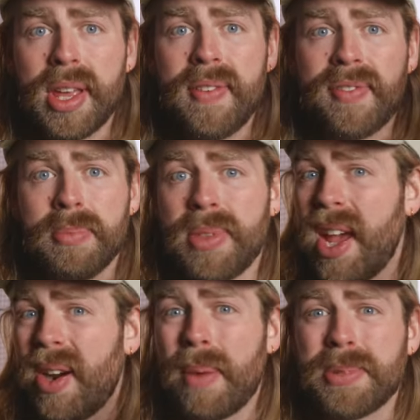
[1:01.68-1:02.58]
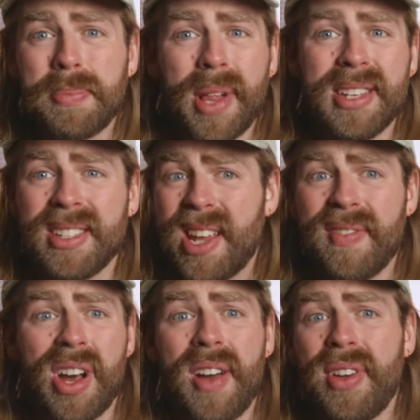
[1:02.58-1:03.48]
from there up to places
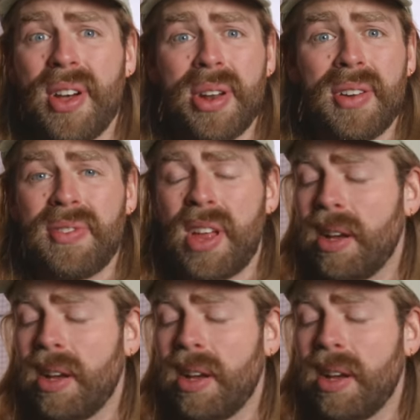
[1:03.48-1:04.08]
even I've heard of, like